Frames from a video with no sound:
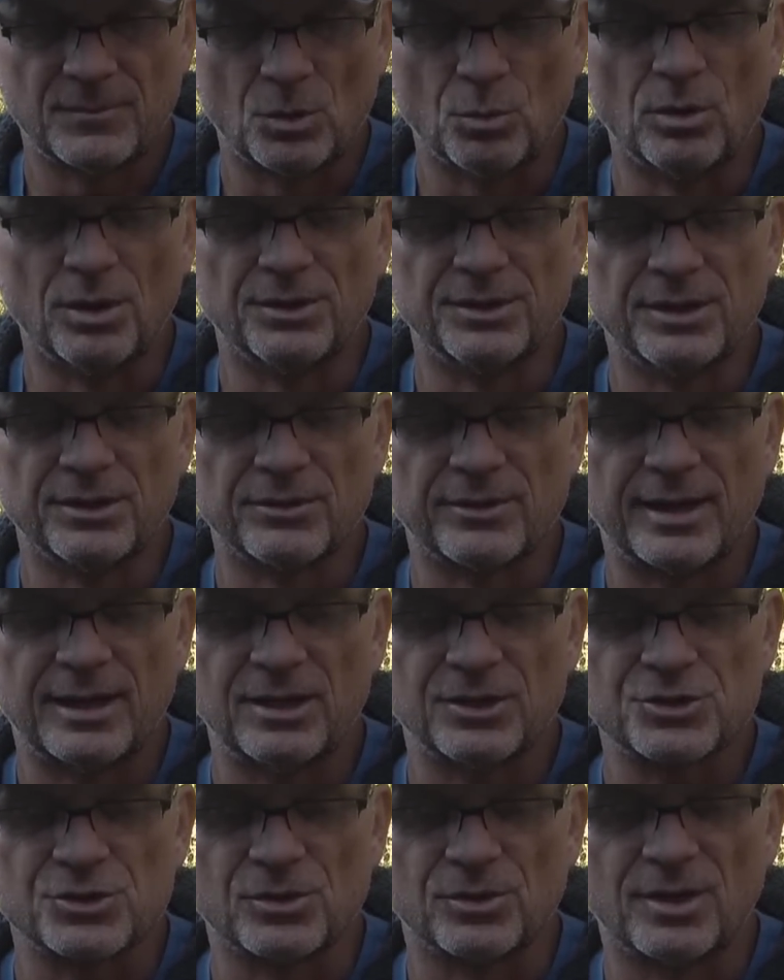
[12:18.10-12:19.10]
Well, neither
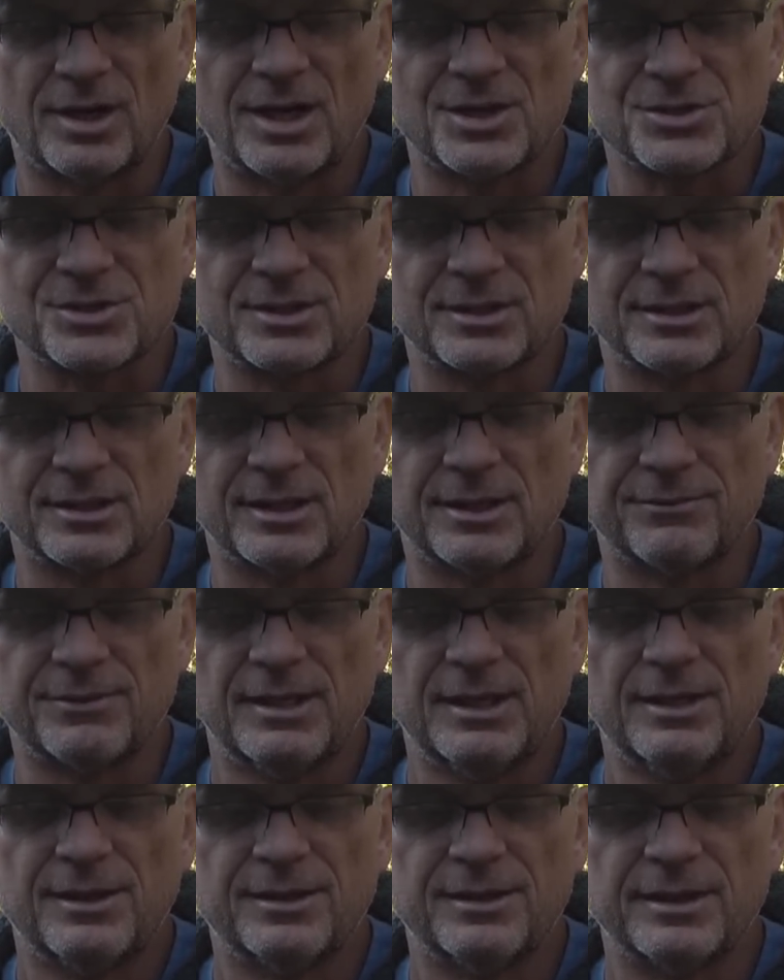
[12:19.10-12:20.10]
Alex or Austin have
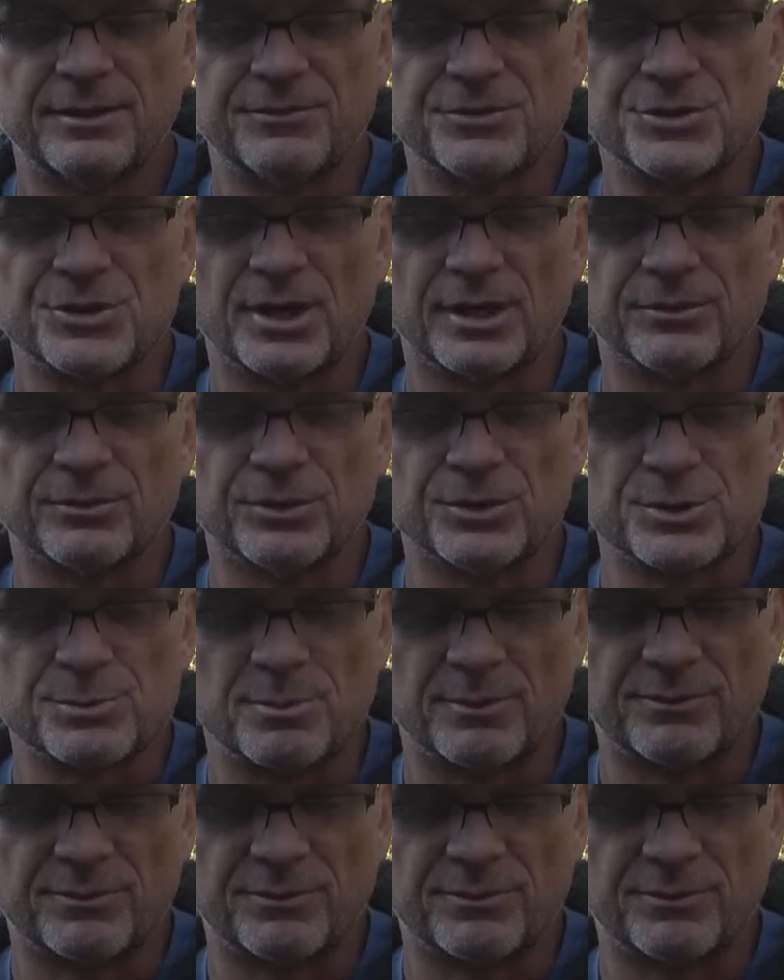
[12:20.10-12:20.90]
never dug roots